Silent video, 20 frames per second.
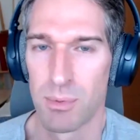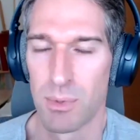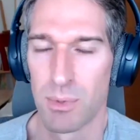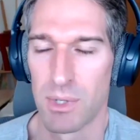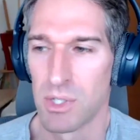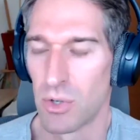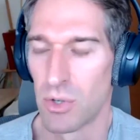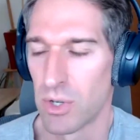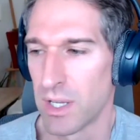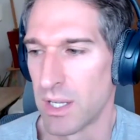We're
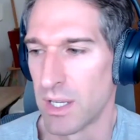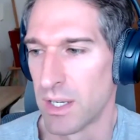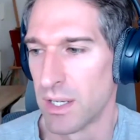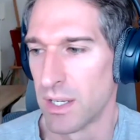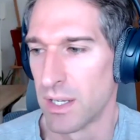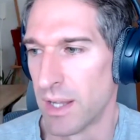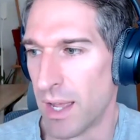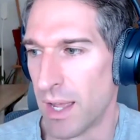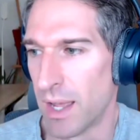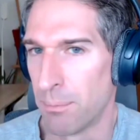talking
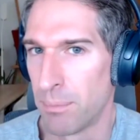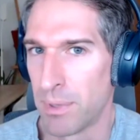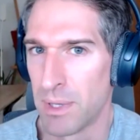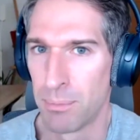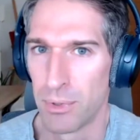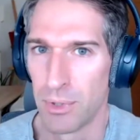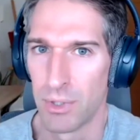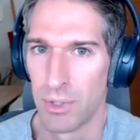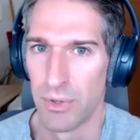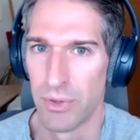
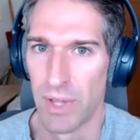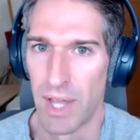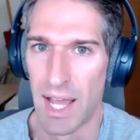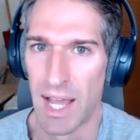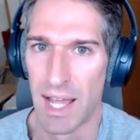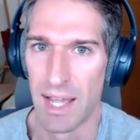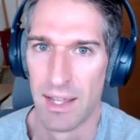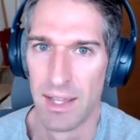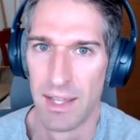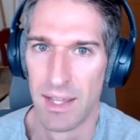people
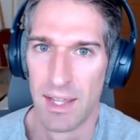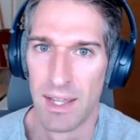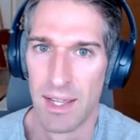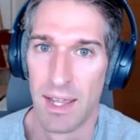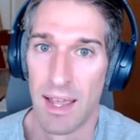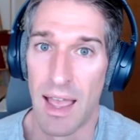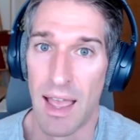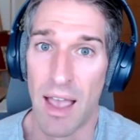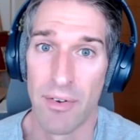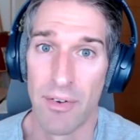that
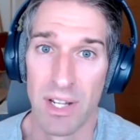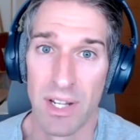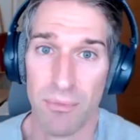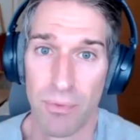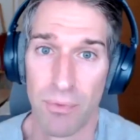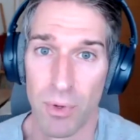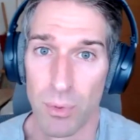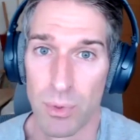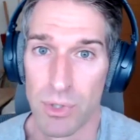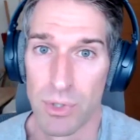have an
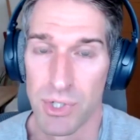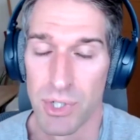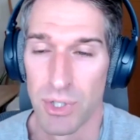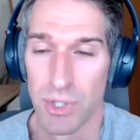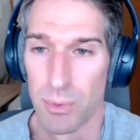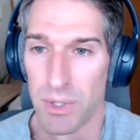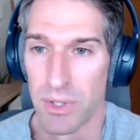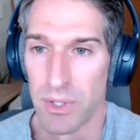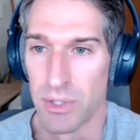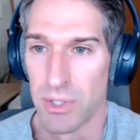influence on the
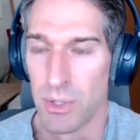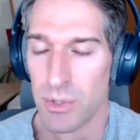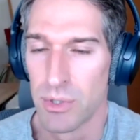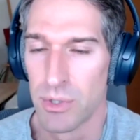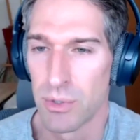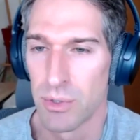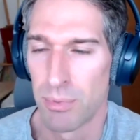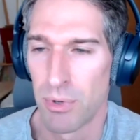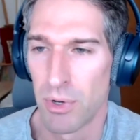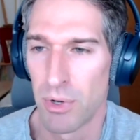way that news
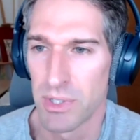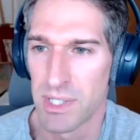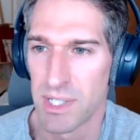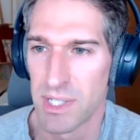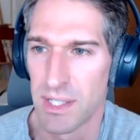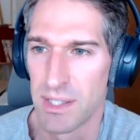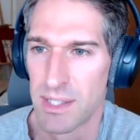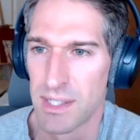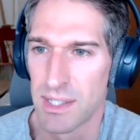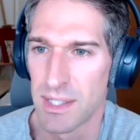is
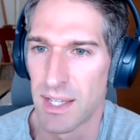reported.